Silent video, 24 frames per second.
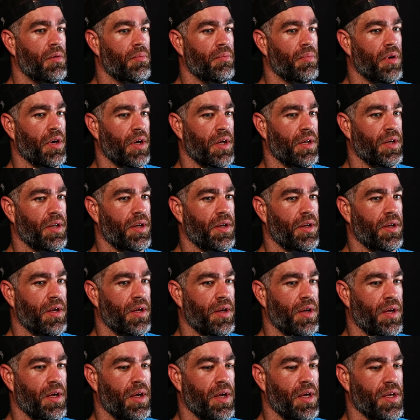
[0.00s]
but
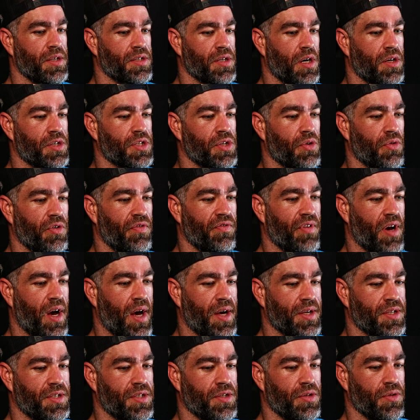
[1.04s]
he's also advised